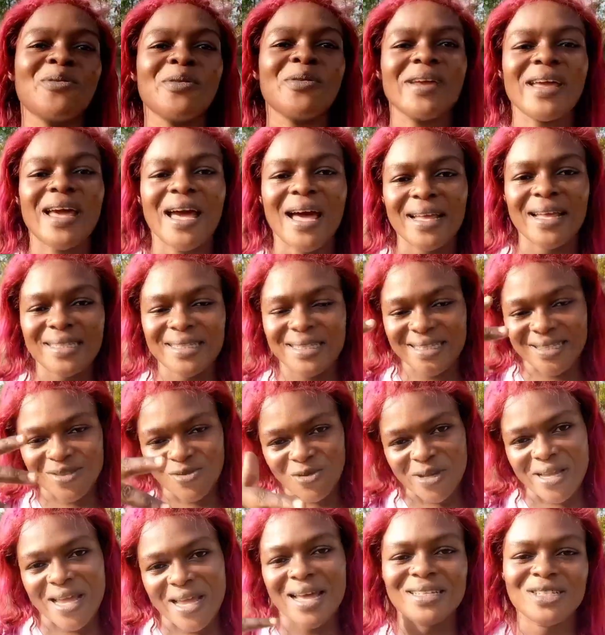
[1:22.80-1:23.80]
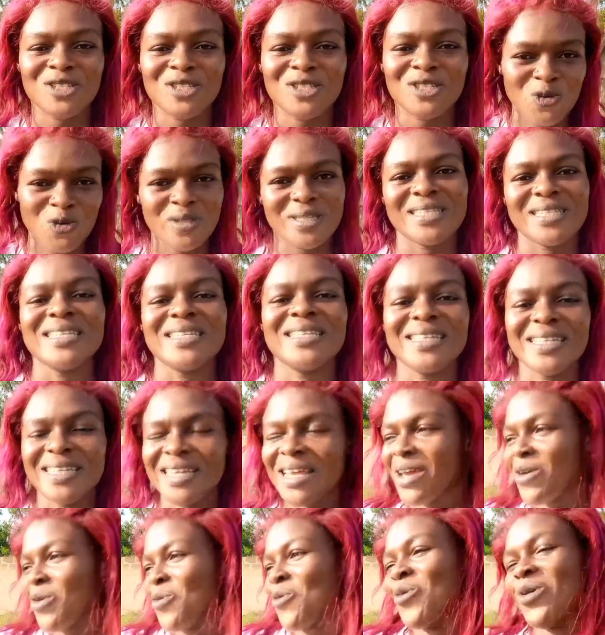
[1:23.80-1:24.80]
we are we are shooting.
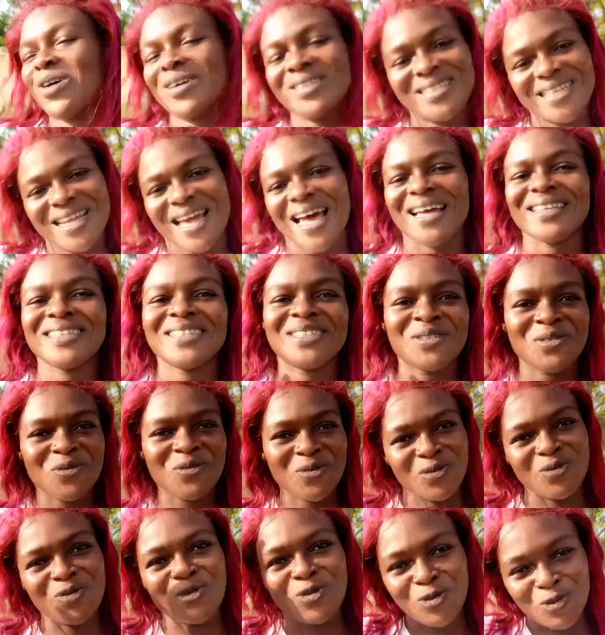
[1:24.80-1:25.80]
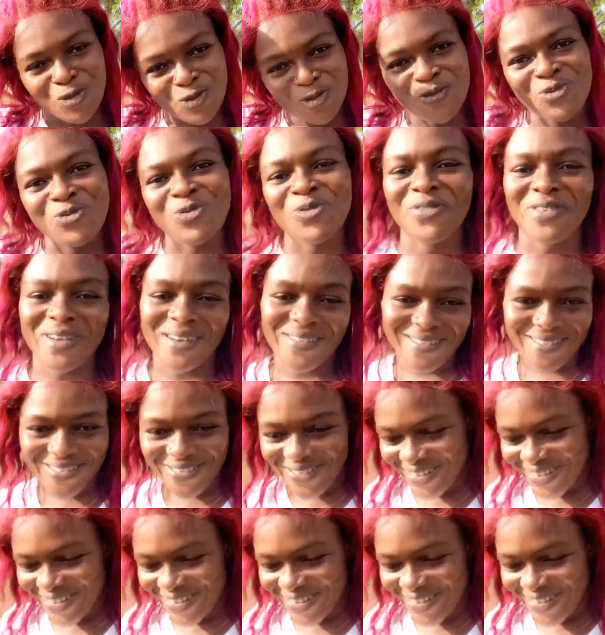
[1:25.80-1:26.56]
Watch us shoot very